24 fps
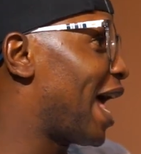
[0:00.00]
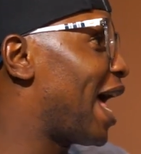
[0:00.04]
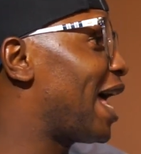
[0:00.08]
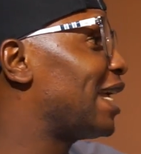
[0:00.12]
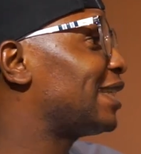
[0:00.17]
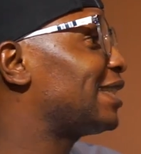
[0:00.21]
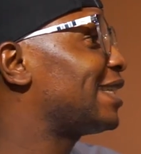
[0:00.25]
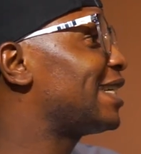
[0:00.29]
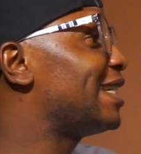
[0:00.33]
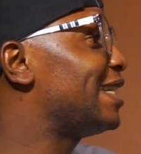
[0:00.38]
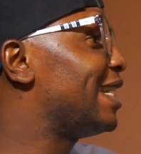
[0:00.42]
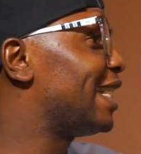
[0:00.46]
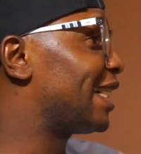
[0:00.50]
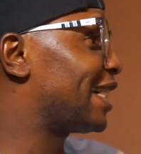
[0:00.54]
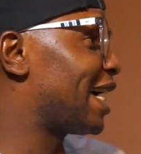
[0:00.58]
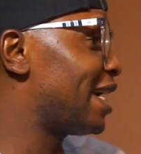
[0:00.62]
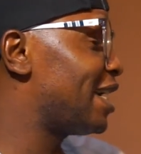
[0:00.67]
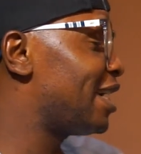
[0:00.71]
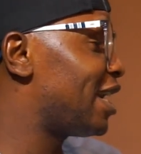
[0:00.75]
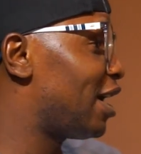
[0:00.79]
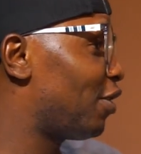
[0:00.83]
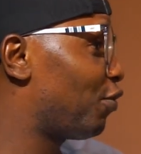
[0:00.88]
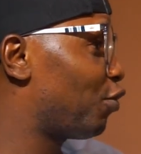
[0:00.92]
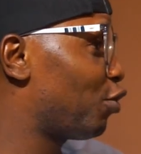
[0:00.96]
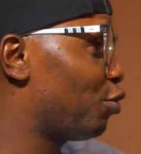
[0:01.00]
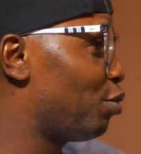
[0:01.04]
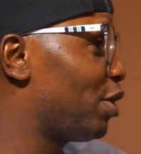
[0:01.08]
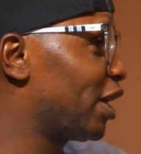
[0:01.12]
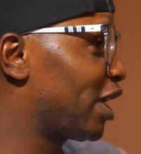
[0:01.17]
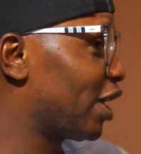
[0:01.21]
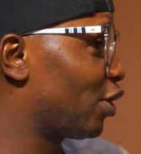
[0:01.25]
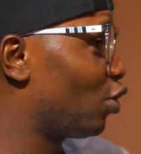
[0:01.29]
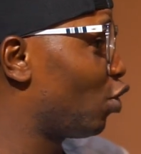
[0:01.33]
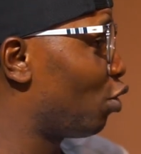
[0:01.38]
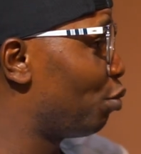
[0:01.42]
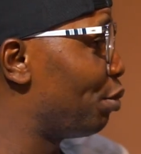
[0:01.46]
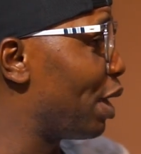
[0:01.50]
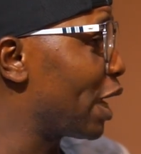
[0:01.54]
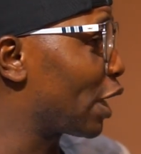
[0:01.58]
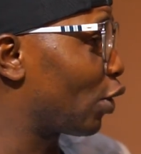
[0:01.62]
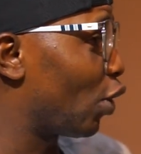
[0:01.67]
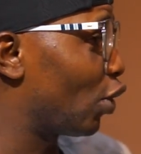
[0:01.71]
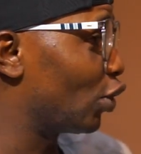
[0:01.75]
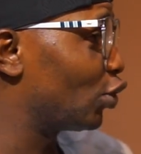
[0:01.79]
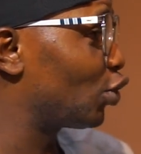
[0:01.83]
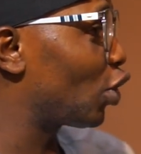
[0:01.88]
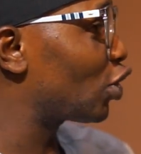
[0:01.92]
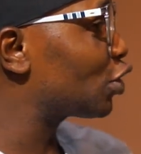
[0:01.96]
As in they carry that phone, make it go make call.